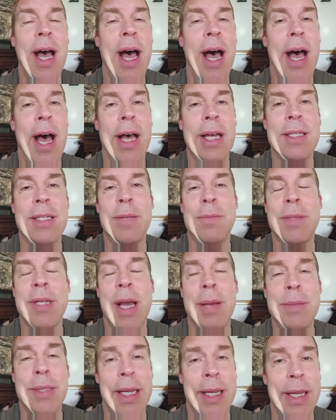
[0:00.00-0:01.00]
Uh,
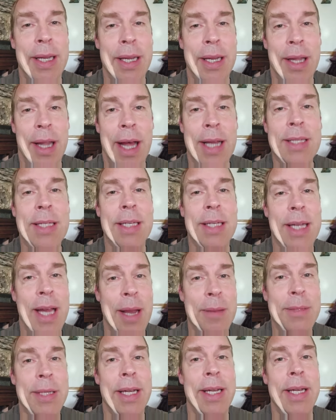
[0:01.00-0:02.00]
sometimes I, lots of
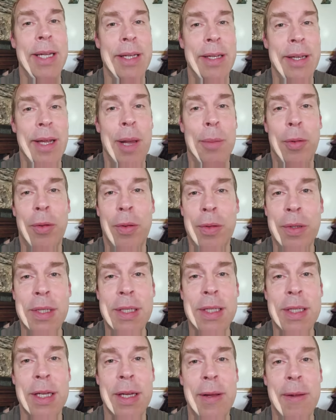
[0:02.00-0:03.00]
times I did
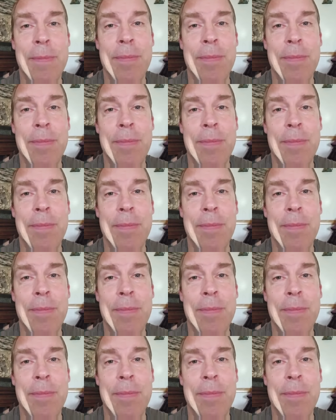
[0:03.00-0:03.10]
doubles,